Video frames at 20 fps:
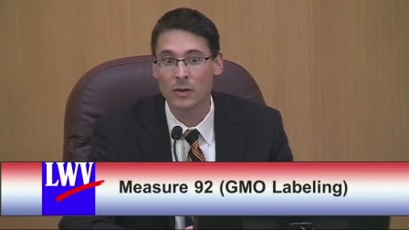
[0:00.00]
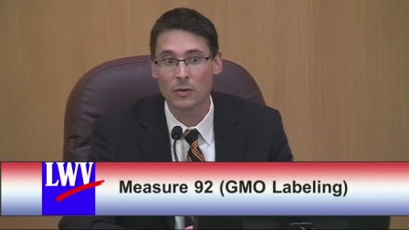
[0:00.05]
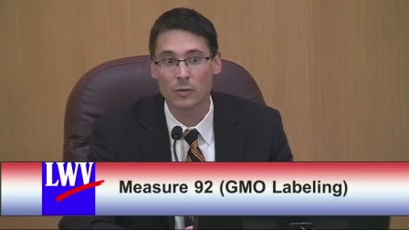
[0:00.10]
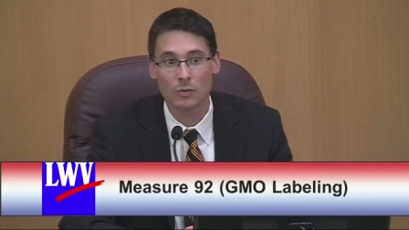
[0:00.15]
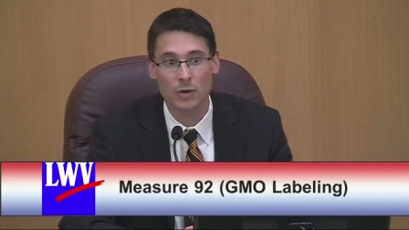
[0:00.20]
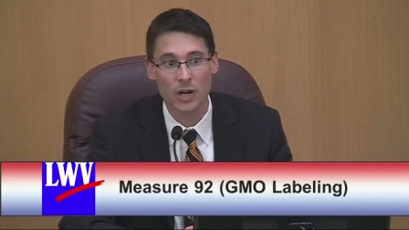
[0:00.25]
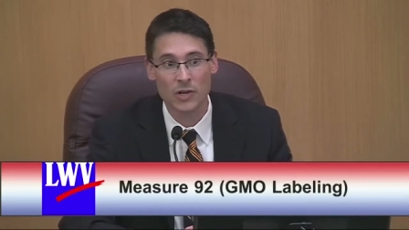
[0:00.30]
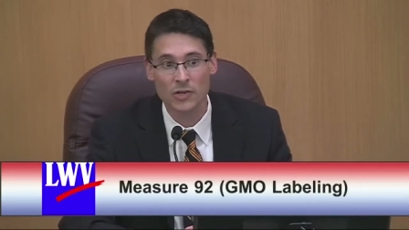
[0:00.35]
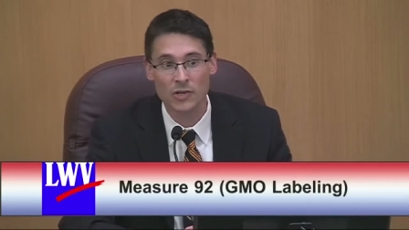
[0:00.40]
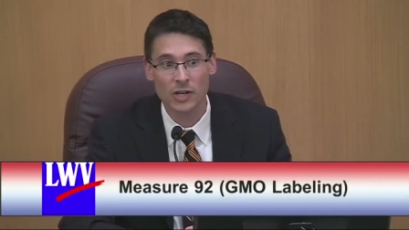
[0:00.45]

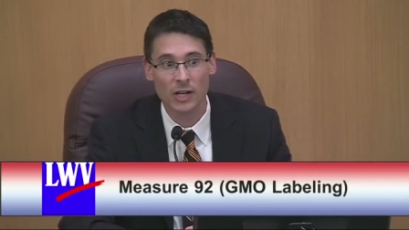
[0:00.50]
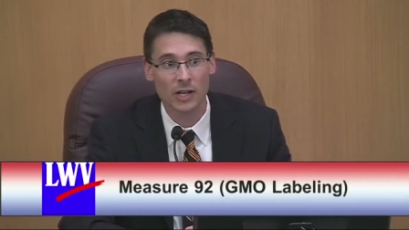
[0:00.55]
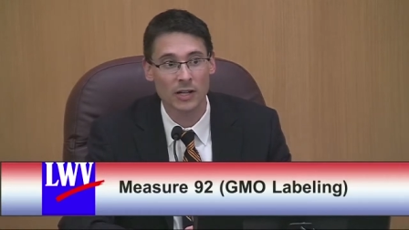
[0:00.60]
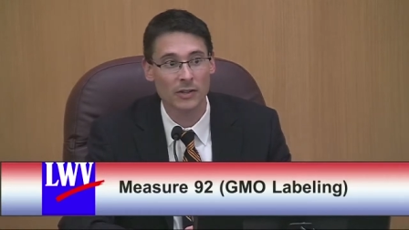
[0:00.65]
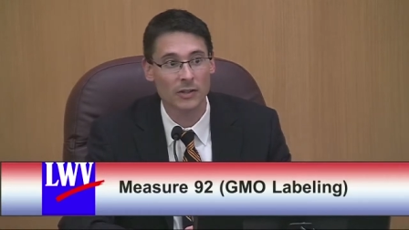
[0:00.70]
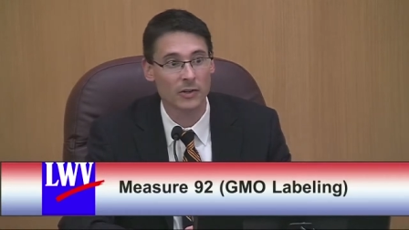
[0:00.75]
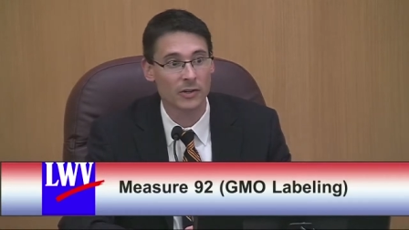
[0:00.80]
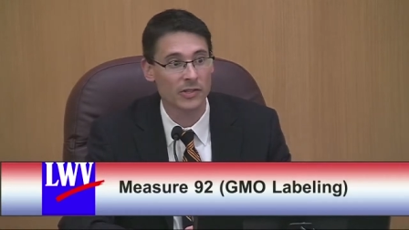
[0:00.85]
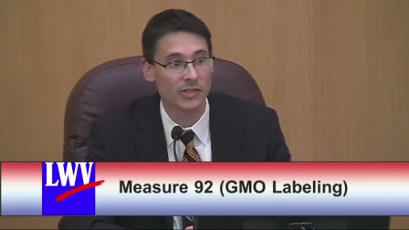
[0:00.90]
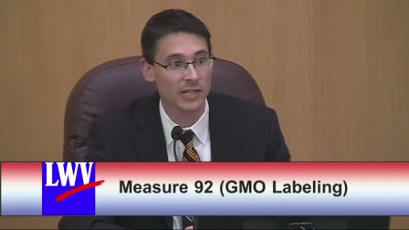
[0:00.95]
Russia,
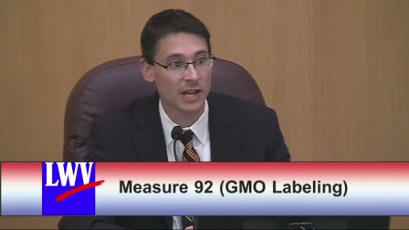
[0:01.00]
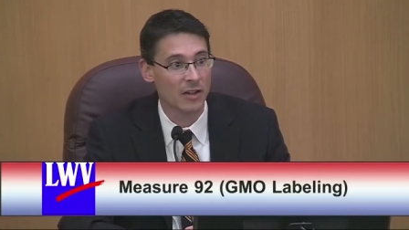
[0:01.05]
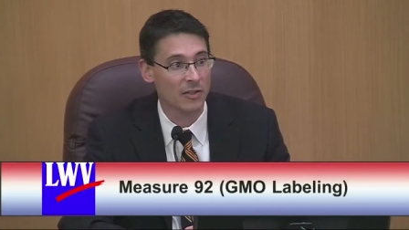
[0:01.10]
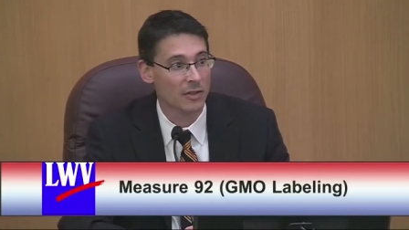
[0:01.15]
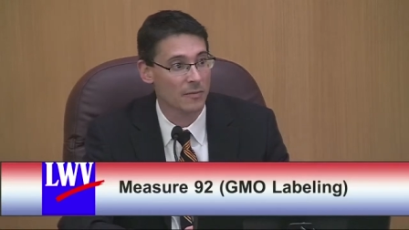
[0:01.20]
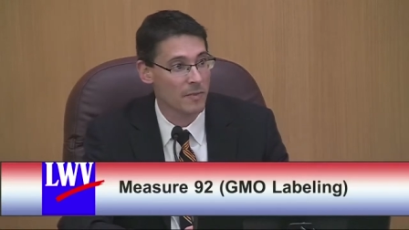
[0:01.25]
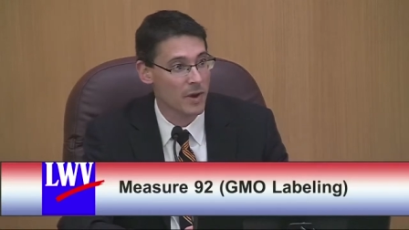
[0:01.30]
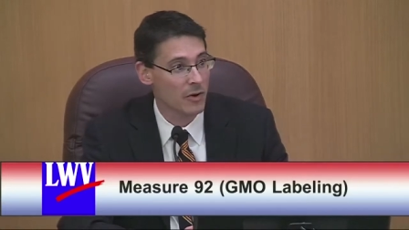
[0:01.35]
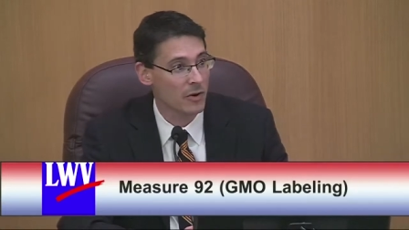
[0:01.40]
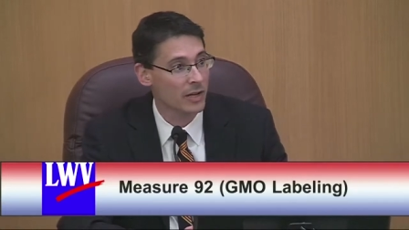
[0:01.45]
there are South
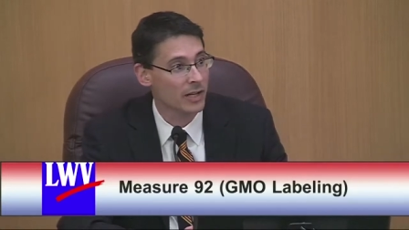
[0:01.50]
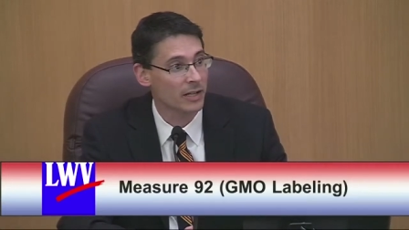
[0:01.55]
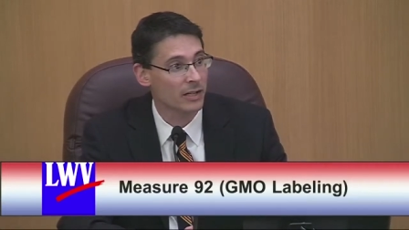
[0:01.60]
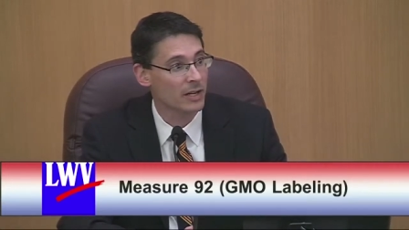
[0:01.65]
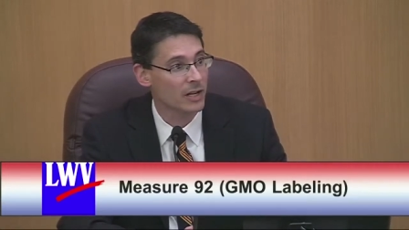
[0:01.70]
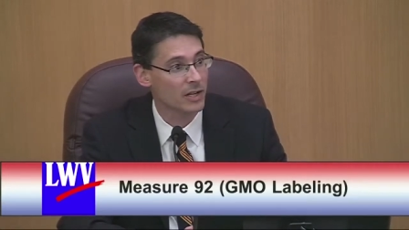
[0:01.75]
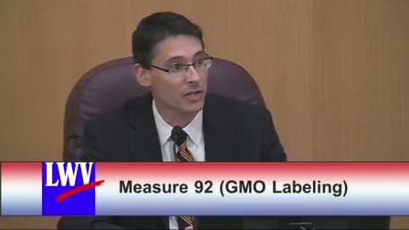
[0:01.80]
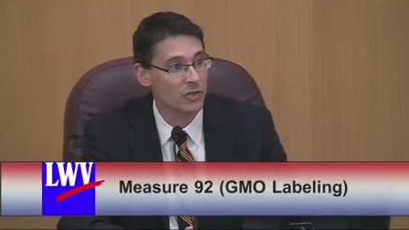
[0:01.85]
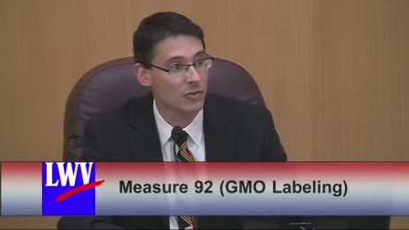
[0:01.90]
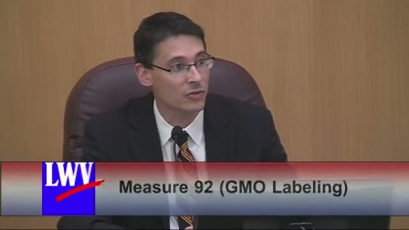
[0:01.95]
American
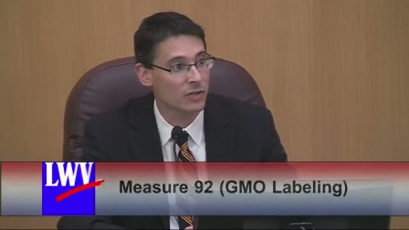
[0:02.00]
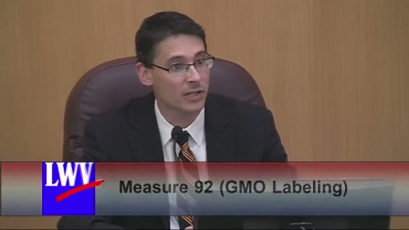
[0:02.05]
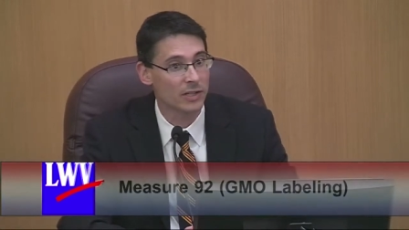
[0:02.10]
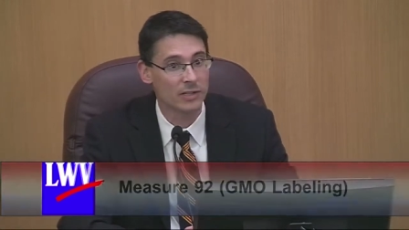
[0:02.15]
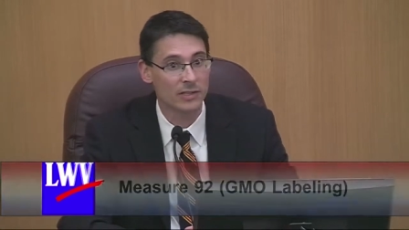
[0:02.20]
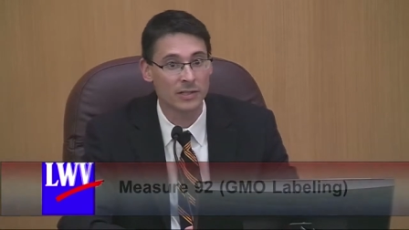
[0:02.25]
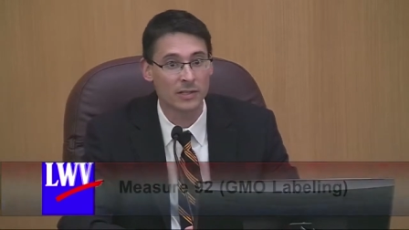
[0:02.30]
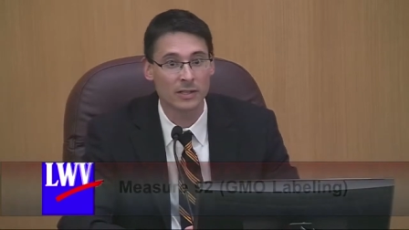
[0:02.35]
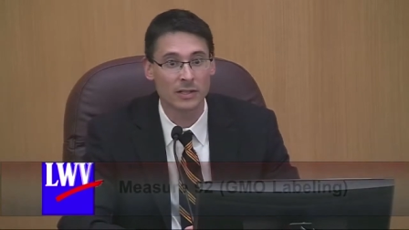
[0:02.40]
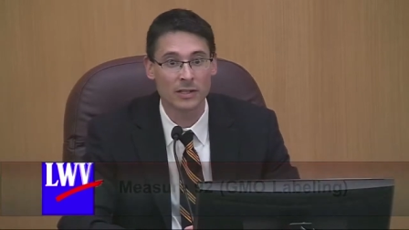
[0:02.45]

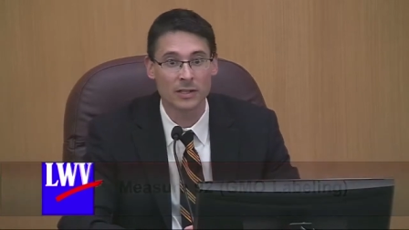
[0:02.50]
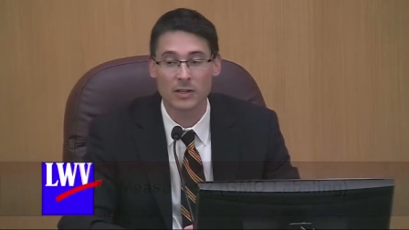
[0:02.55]
countries,